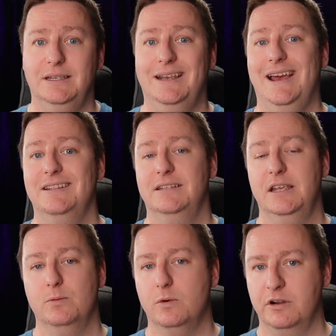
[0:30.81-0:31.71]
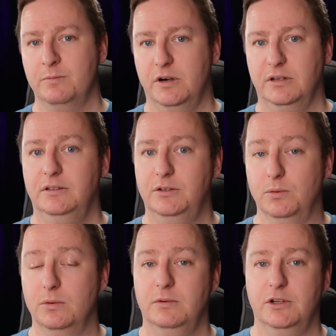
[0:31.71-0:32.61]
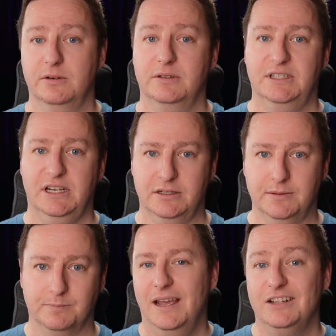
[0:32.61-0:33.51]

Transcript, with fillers: It adds a watermark to your session.